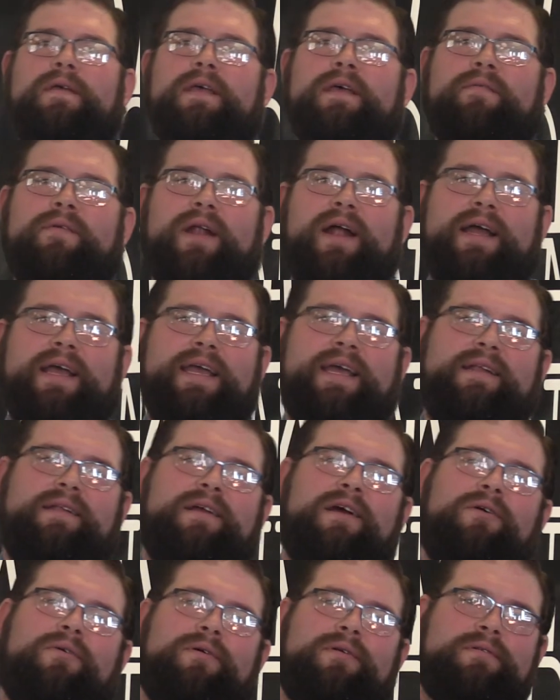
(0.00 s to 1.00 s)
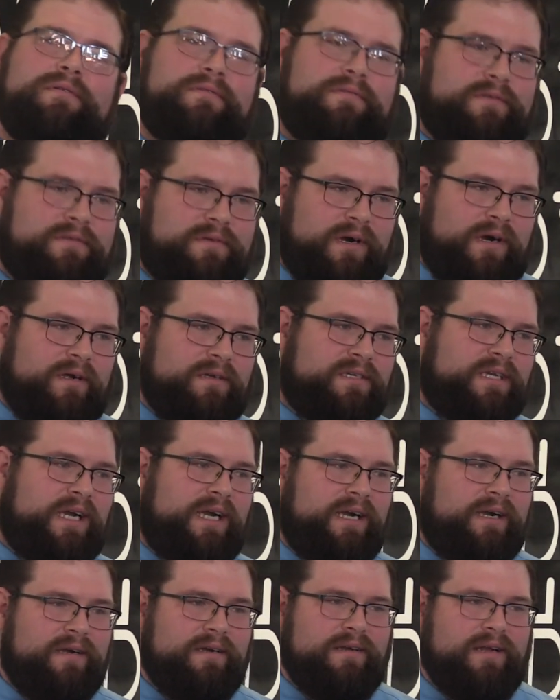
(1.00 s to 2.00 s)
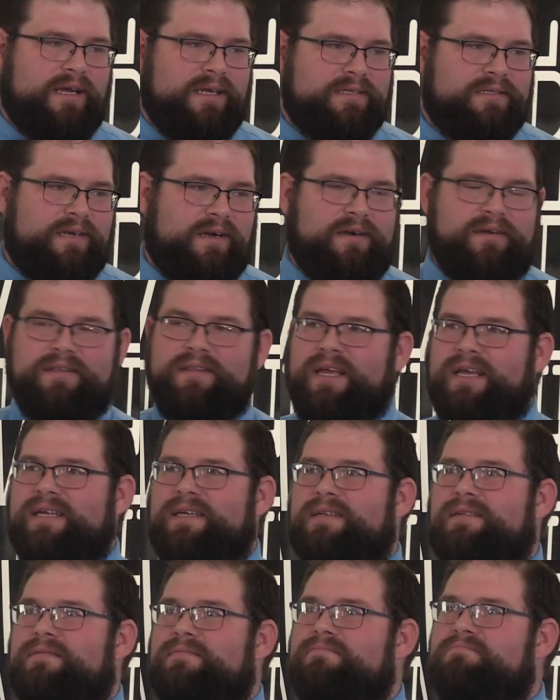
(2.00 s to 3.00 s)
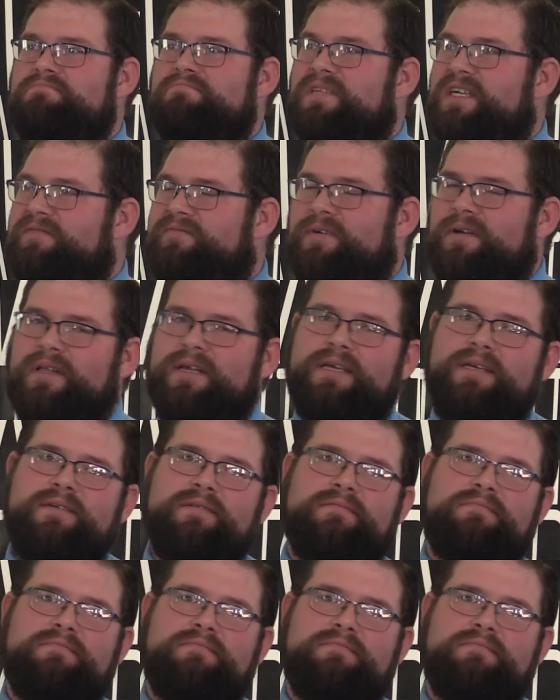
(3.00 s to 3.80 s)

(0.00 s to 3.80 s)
When I get going crosshairs and I start thinking differently,